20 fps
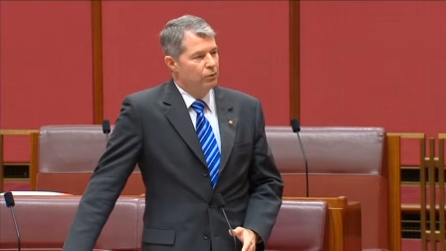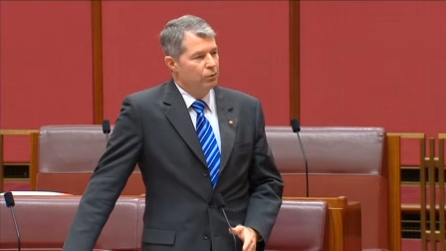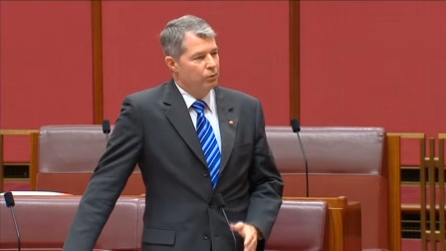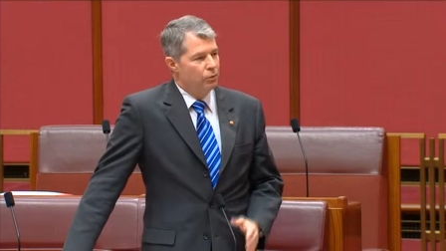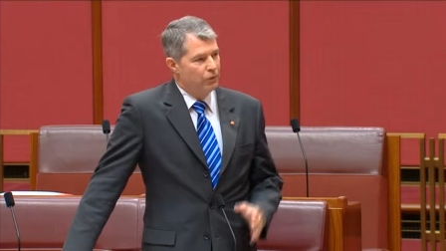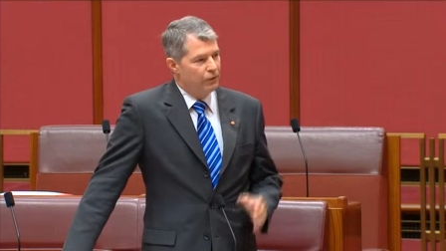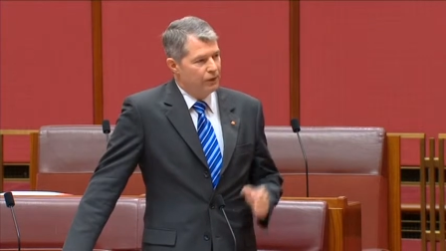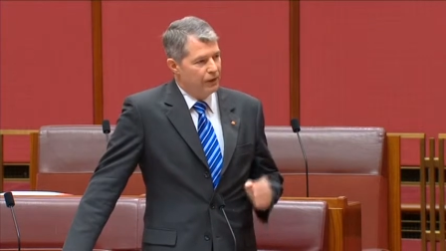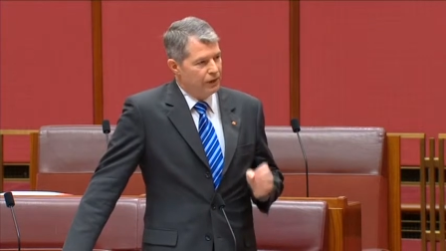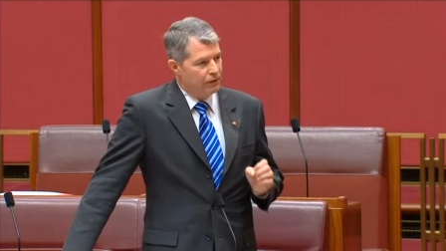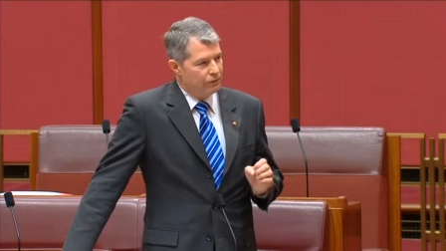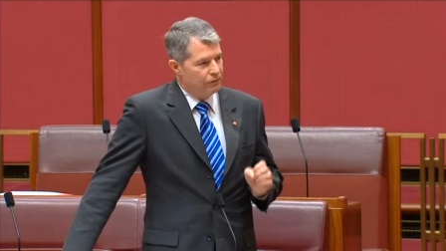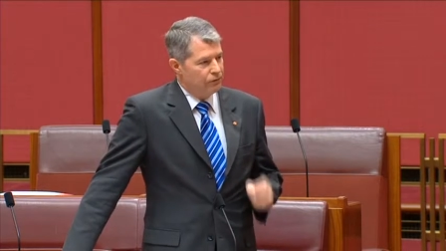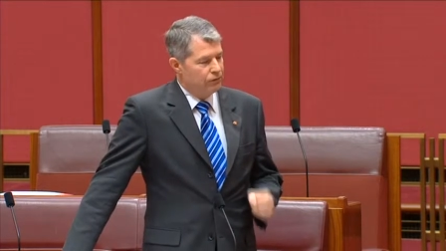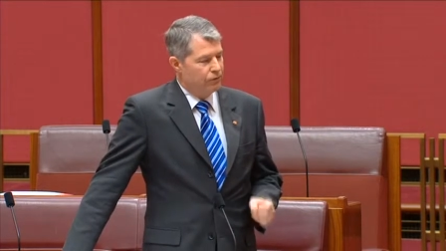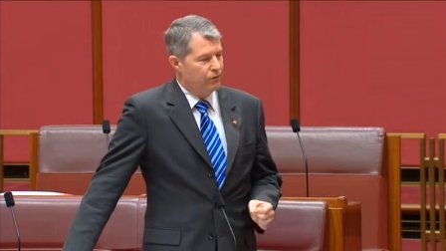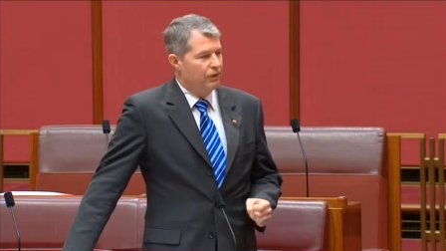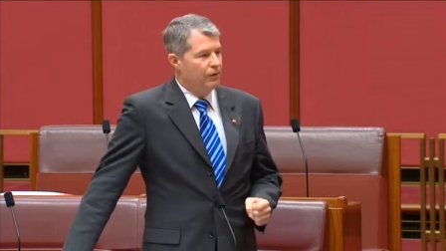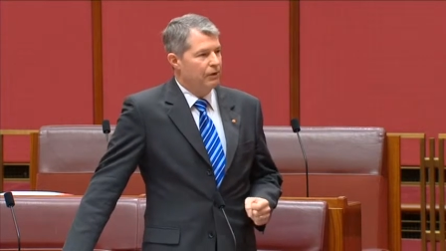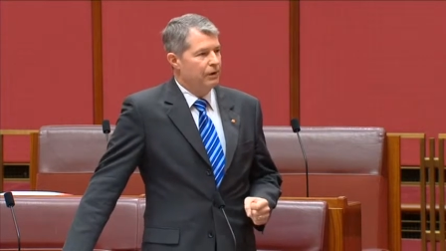without
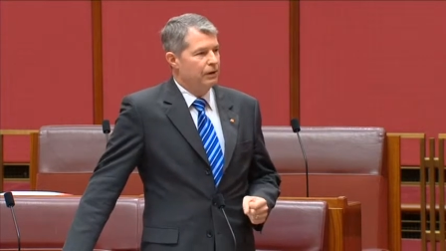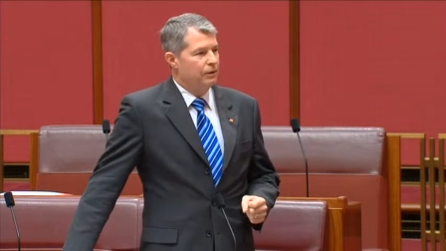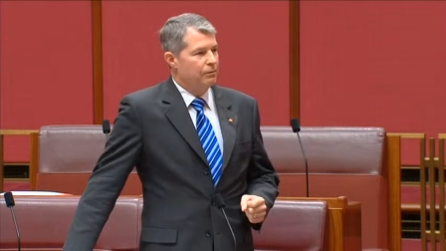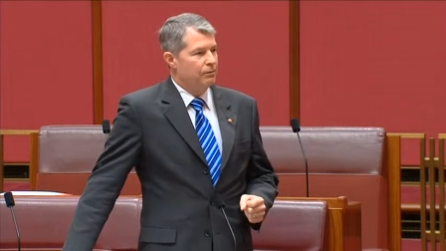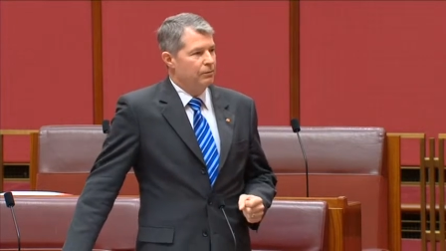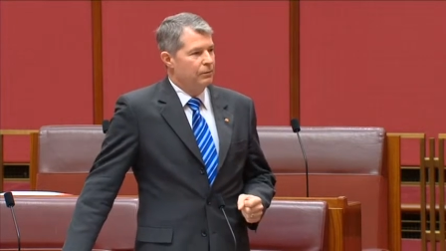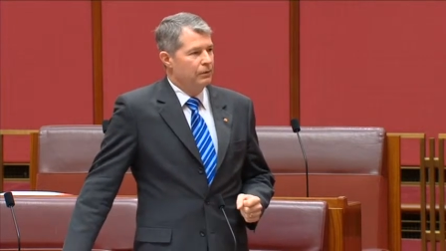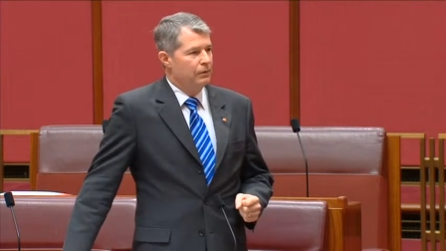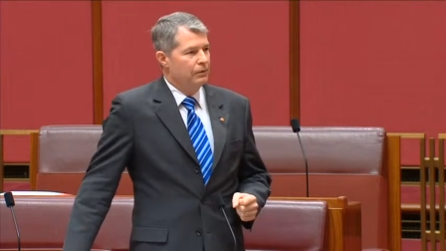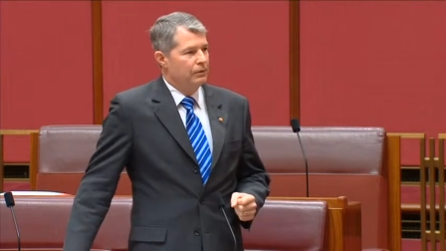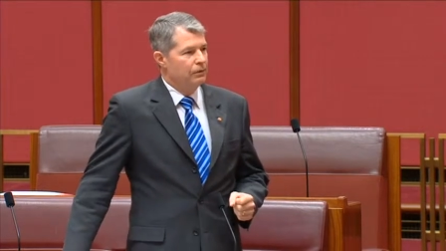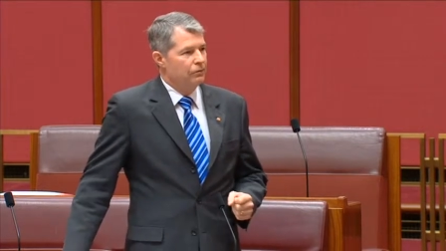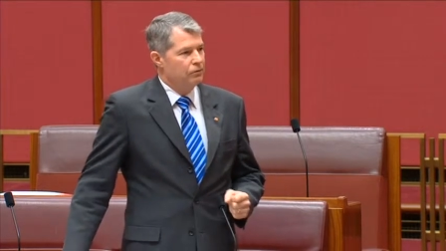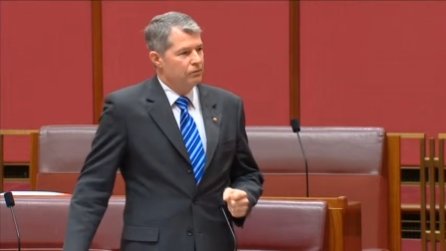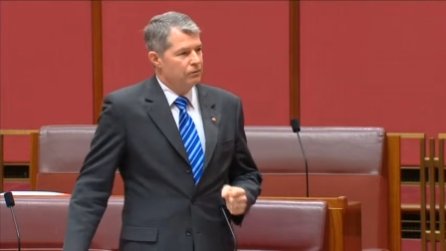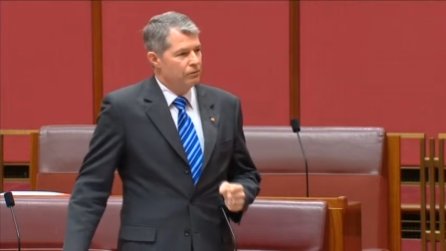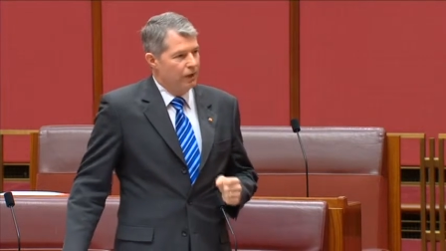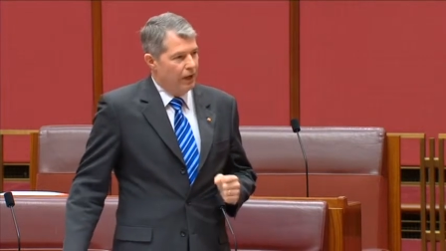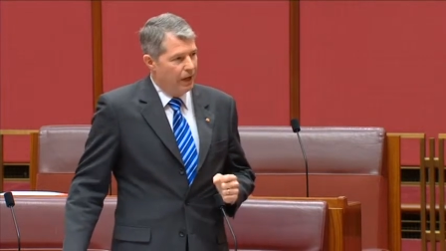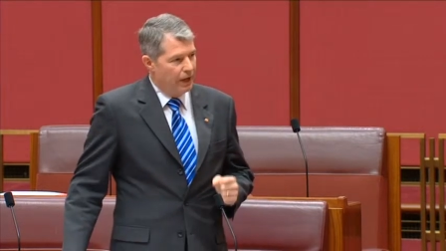time
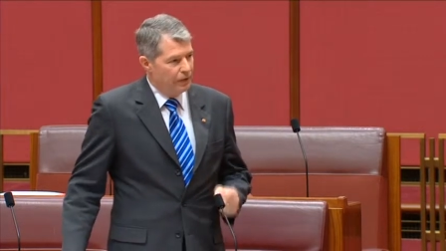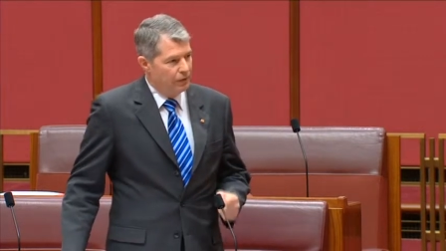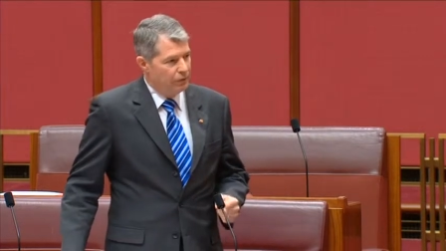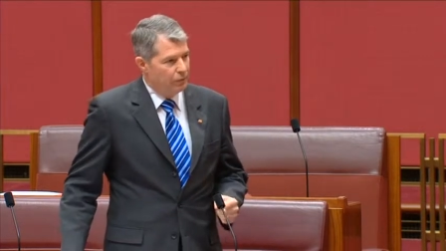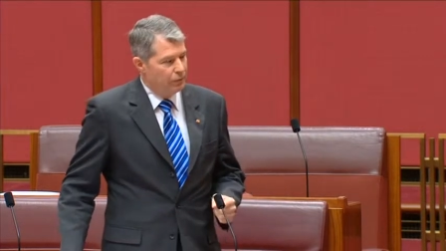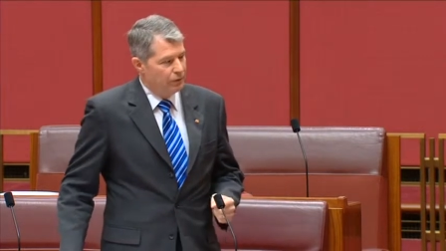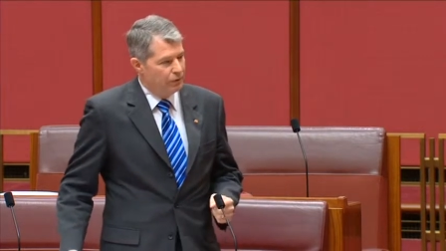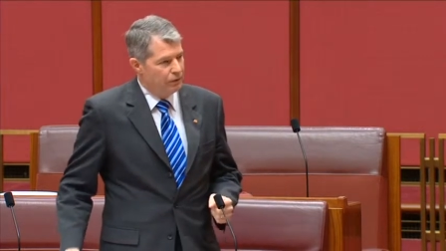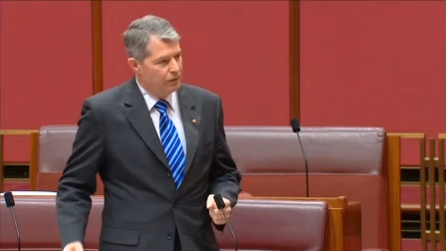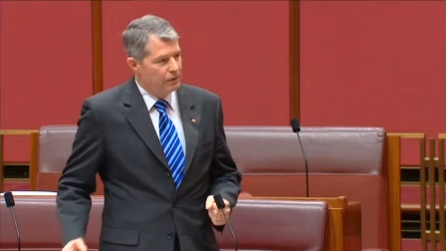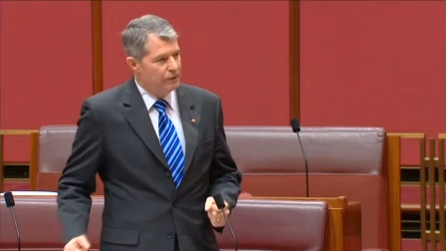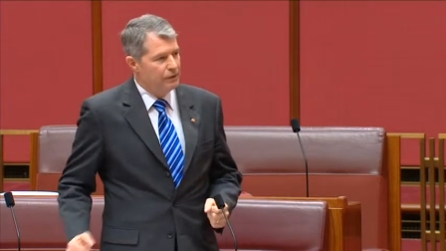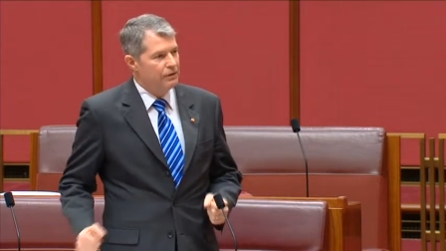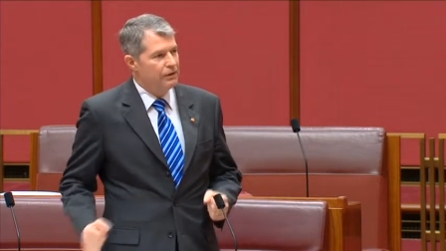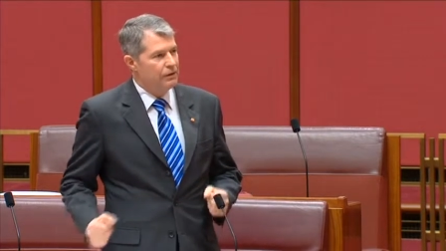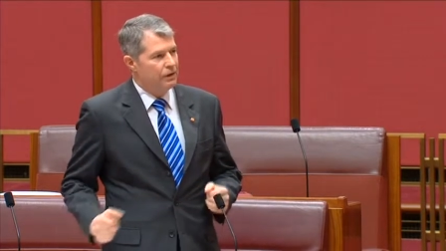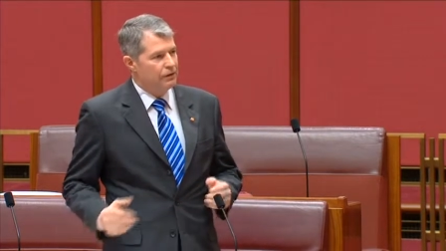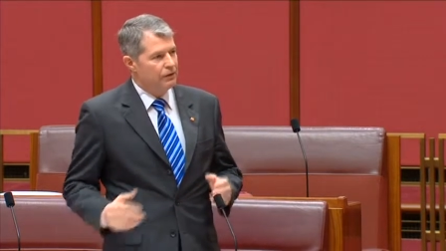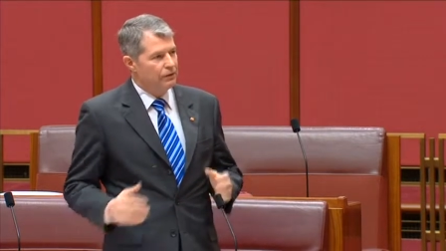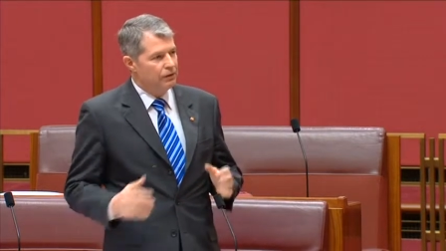to adequately
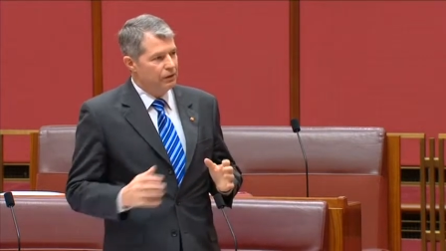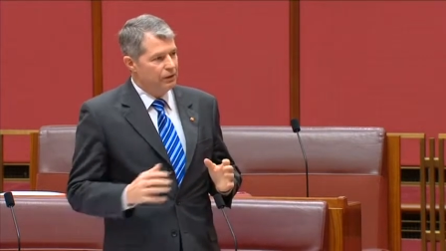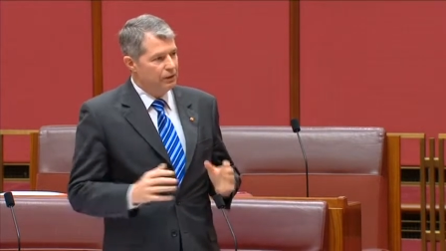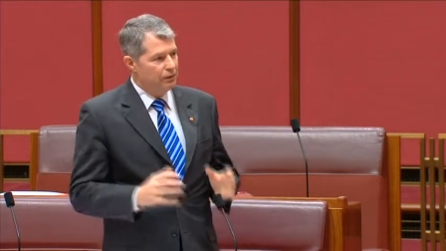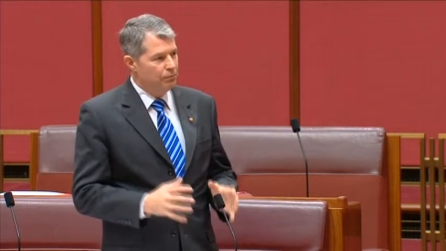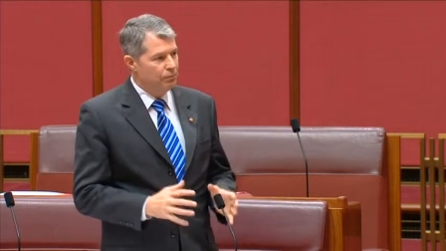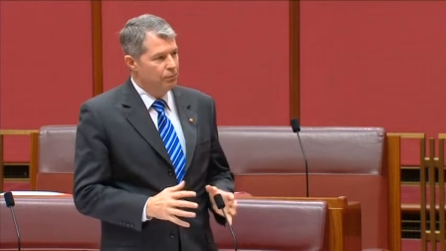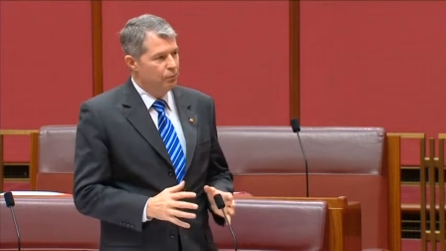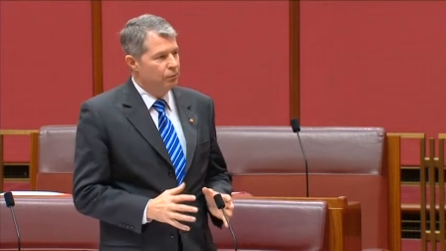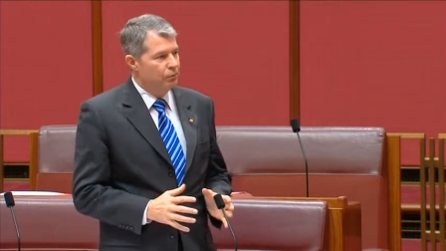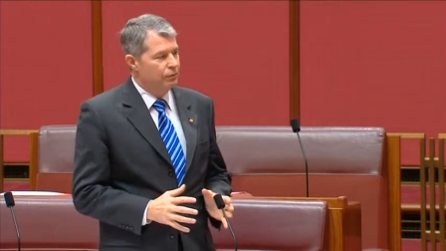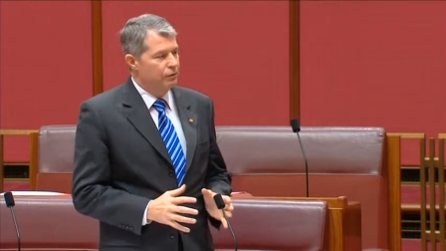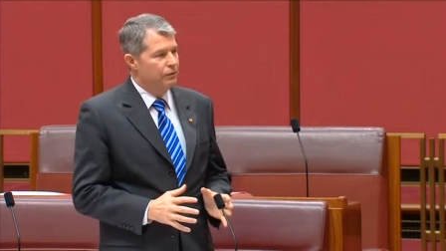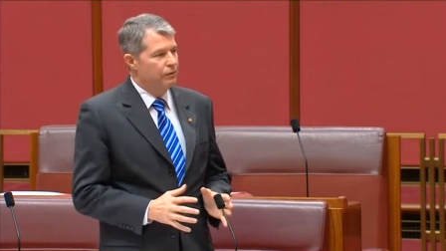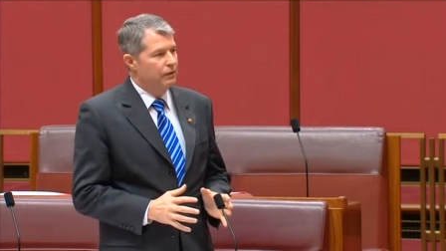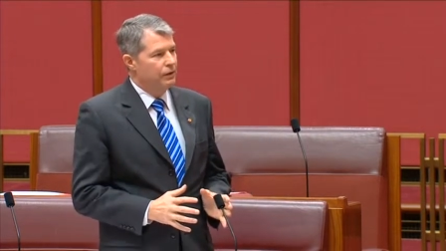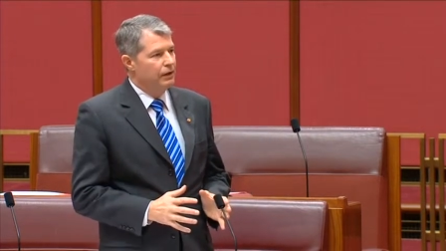get input.